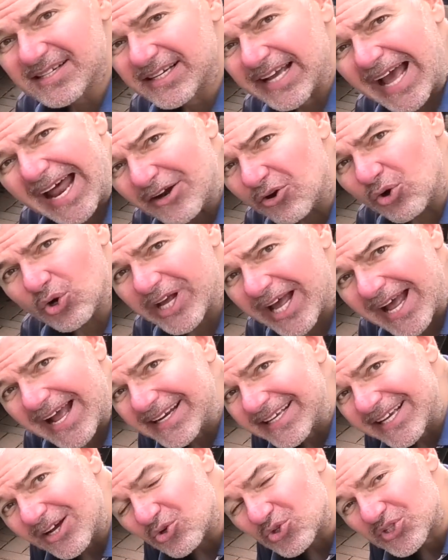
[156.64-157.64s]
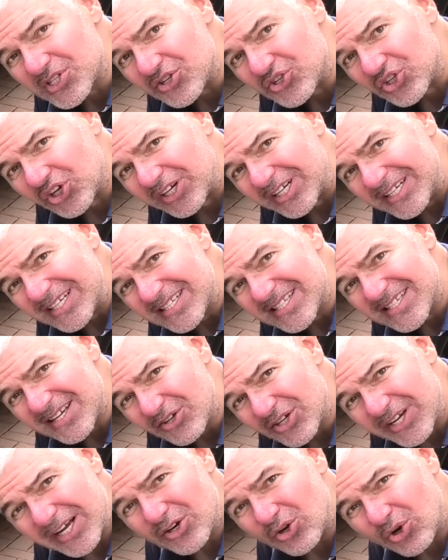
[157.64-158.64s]
cannot get any oxygen, and
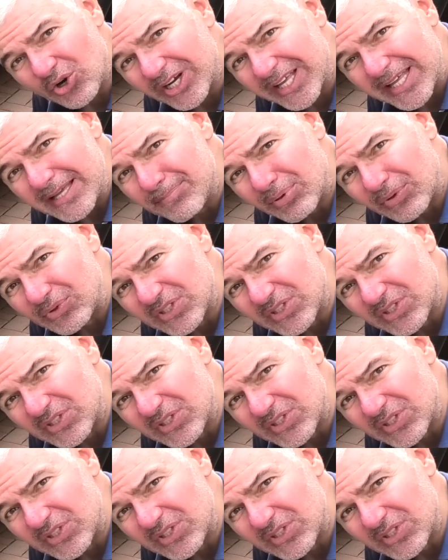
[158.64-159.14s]
so cannot keep on